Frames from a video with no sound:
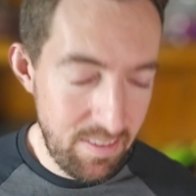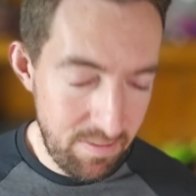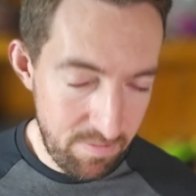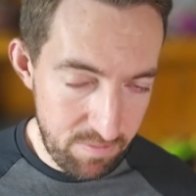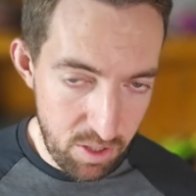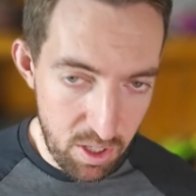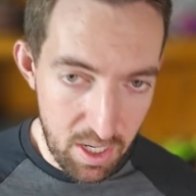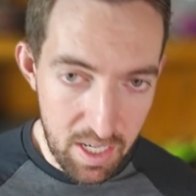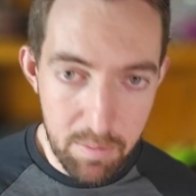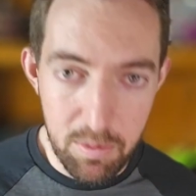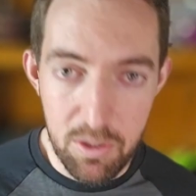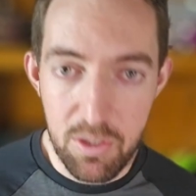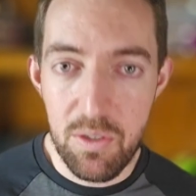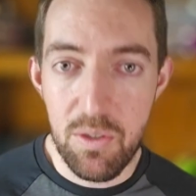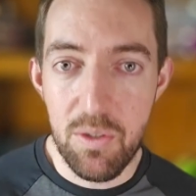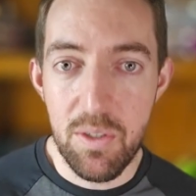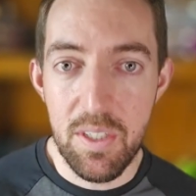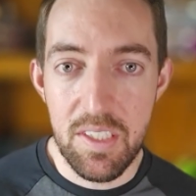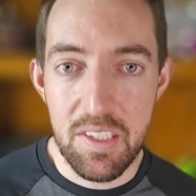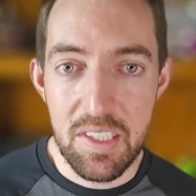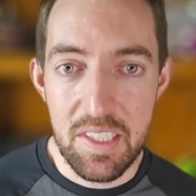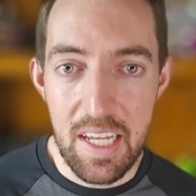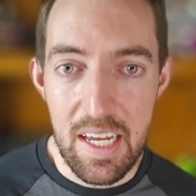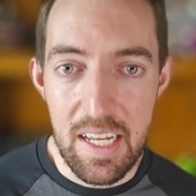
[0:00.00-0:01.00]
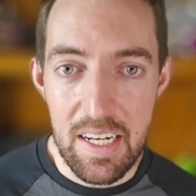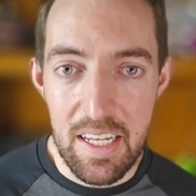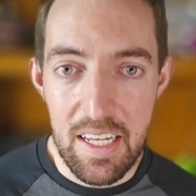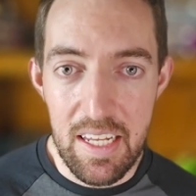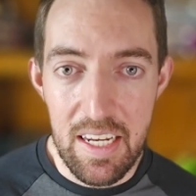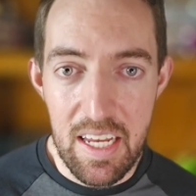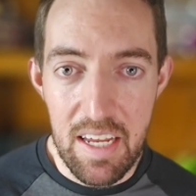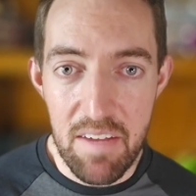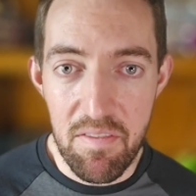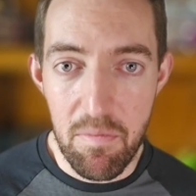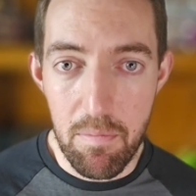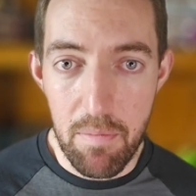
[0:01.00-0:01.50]
If you're able to extend
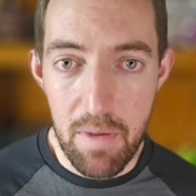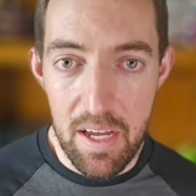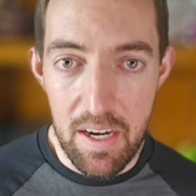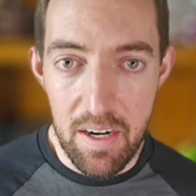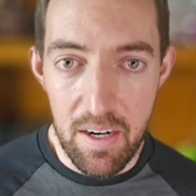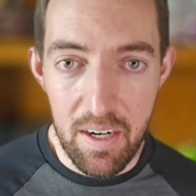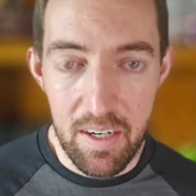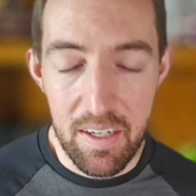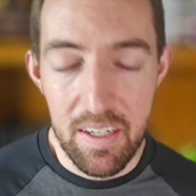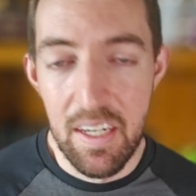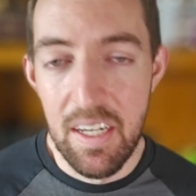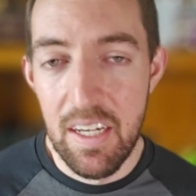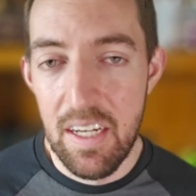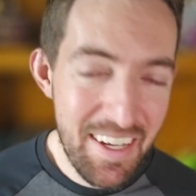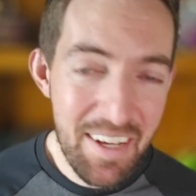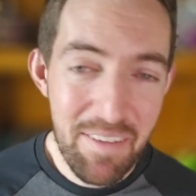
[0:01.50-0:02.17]
it, even better.